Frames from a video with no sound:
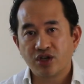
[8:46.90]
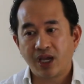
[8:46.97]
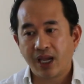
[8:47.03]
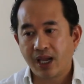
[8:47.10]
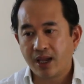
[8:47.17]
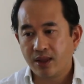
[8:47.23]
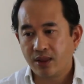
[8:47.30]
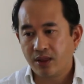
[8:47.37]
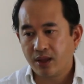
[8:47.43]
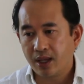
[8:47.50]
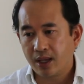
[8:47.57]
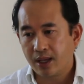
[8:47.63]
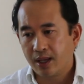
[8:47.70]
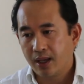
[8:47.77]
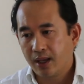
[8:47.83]
in
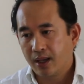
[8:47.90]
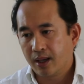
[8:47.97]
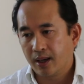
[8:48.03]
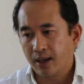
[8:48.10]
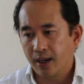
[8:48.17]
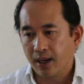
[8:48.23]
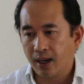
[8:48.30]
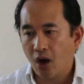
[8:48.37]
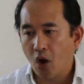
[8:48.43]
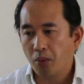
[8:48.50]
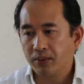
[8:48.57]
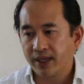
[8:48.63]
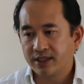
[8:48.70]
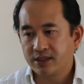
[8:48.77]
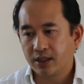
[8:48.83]
the
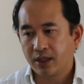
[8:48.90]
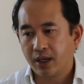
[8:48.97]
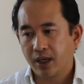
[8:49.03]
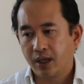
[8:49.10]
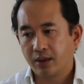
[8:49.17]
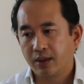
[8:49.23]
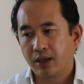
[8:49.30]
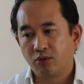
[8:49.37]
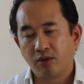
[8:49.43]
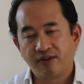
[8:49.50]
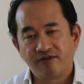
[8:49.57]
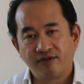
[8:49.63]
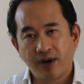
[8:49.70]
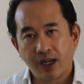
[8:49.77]
Homeland Security relief